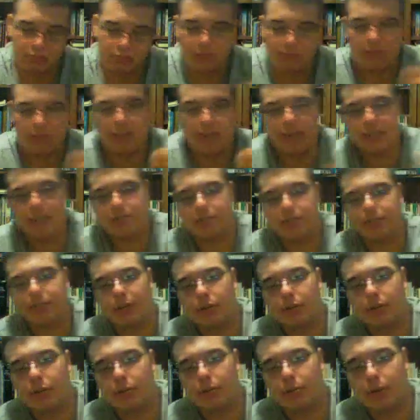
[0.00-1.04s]
it has a
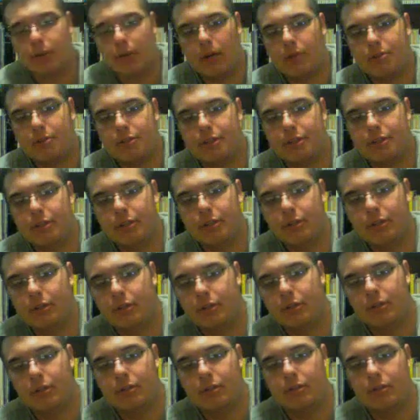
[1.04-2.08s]
Velcro pouch here,